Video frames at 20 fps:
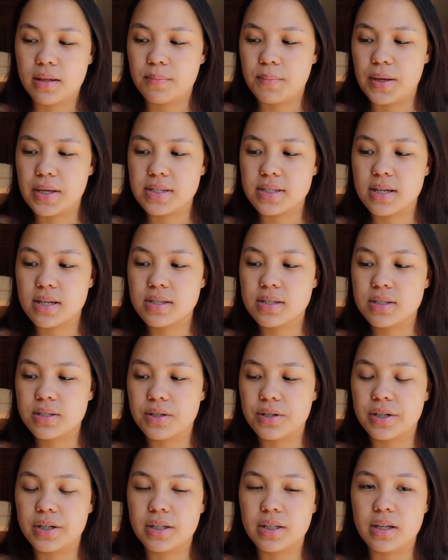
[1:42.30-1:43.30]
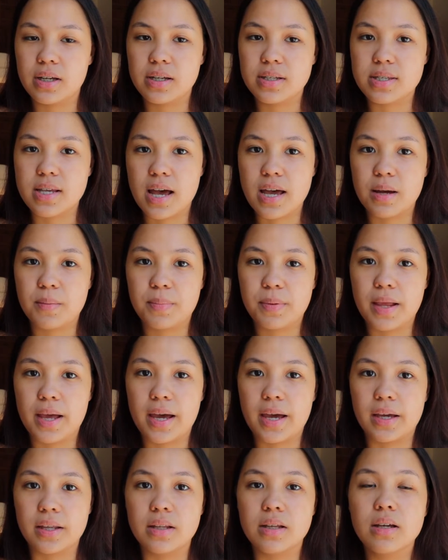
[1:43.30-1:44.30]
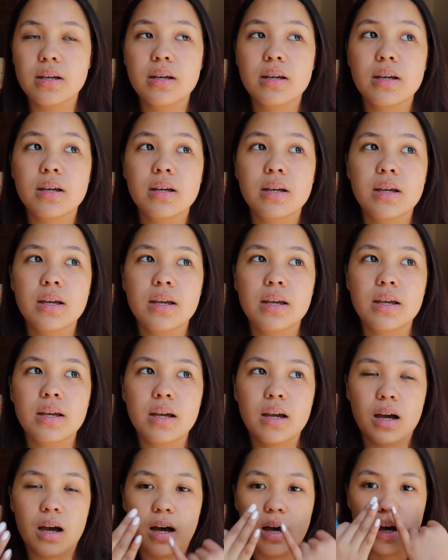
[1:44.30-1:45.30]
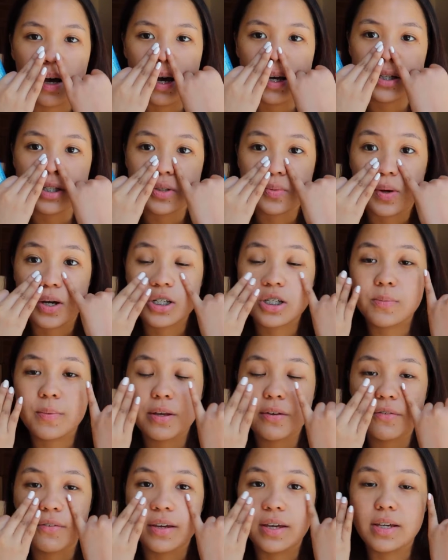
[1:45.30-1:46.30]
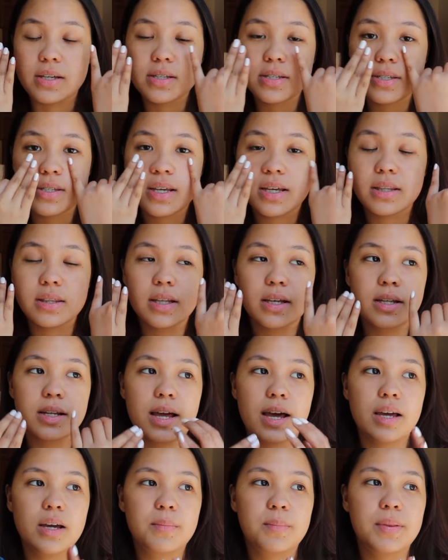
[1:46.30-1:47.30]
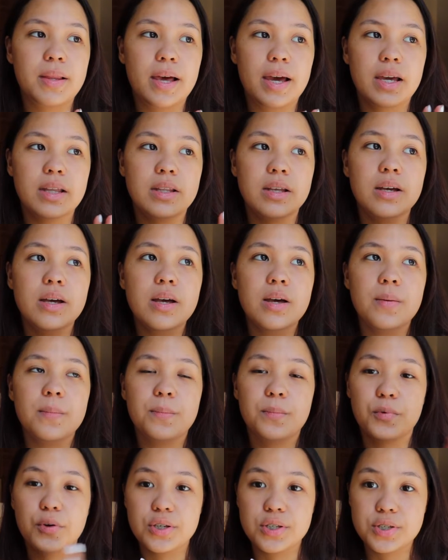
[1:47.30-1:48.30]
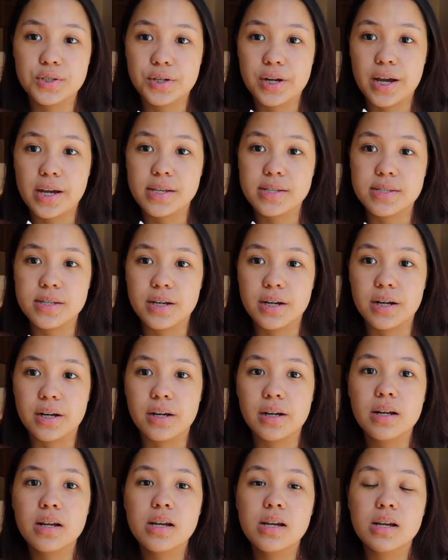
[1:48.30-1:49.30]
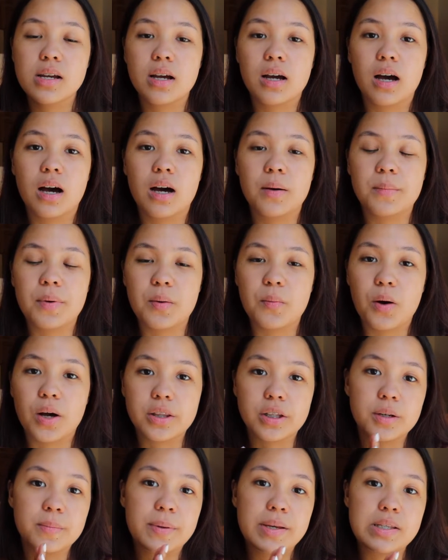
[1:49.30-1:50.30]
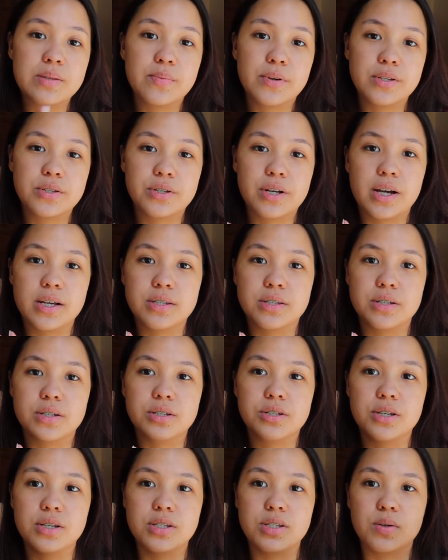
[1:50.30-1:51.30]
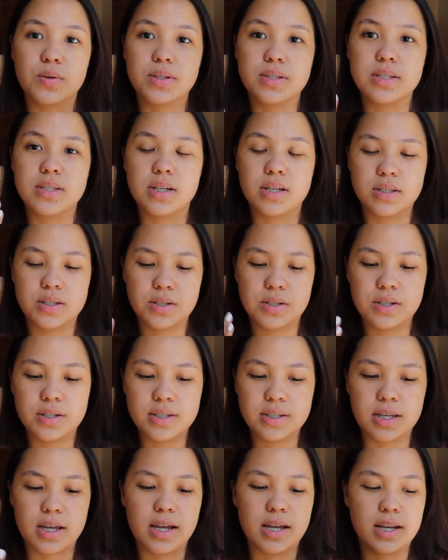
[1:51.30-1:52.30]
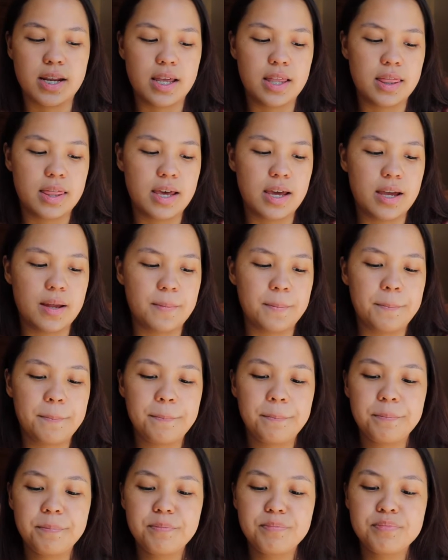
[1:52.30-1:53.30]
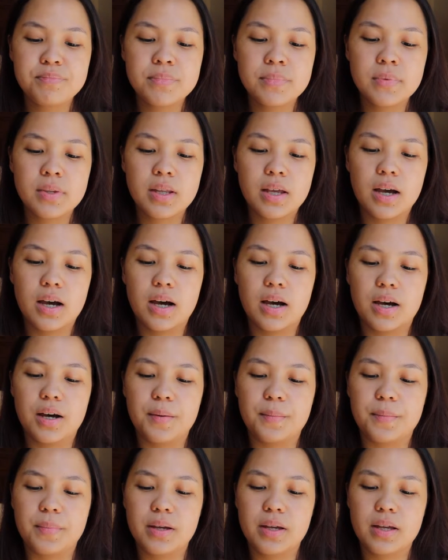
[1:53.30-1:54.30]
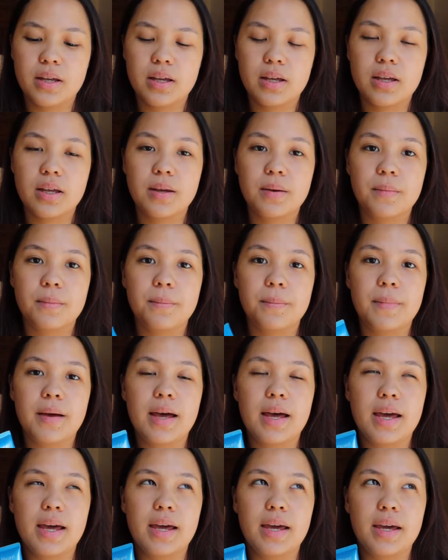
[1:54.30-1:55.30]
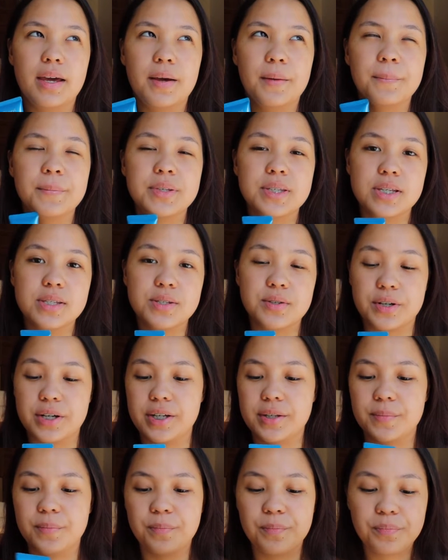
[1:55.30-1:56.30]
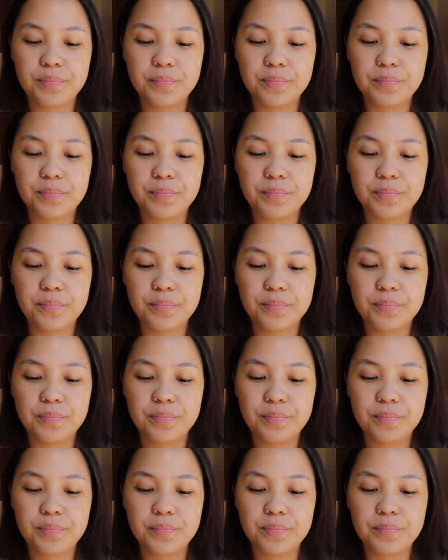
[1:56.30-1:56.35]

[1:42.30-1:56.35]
my sunscreen is I applied, I just washed my face and then I applied moisturizer, a water-based moisturizer, just so it sticks to your skin, and then my sunscreen.